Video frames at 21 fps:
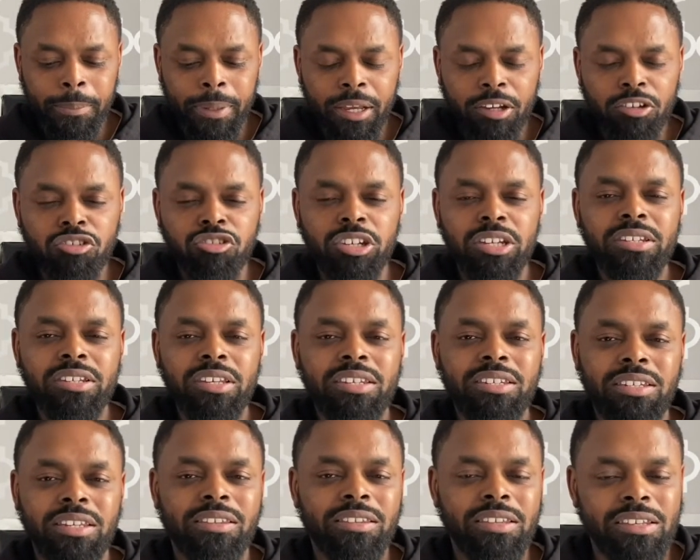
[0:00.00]
Jesus
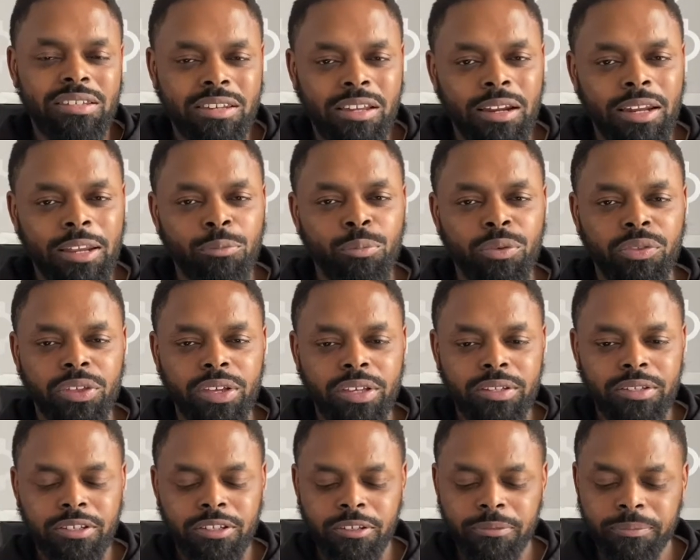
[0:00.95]
said this, and I'll end with
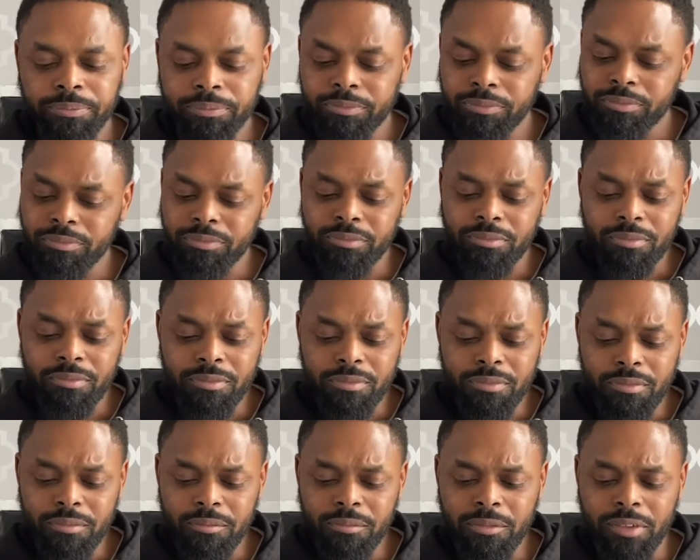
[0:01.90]
this.
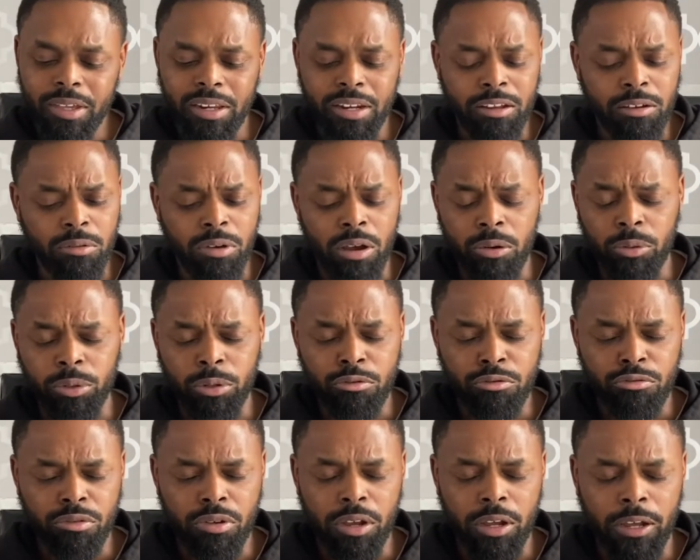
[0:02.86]
And I'm going
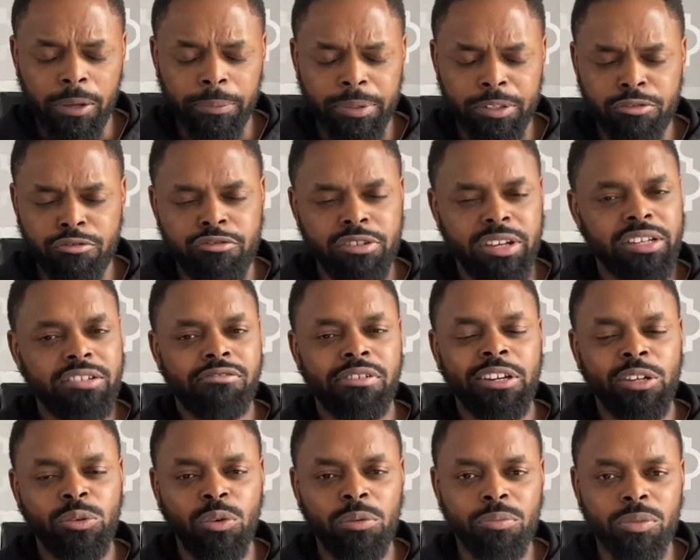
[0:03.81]
to just reiterate
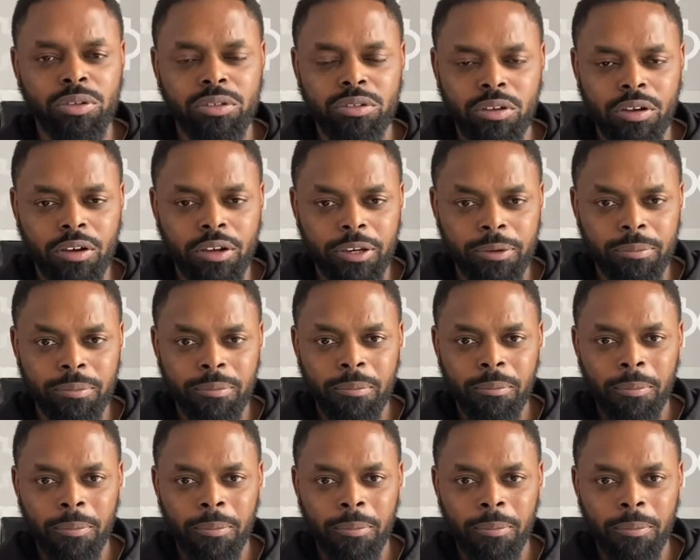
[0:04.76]
it one more time.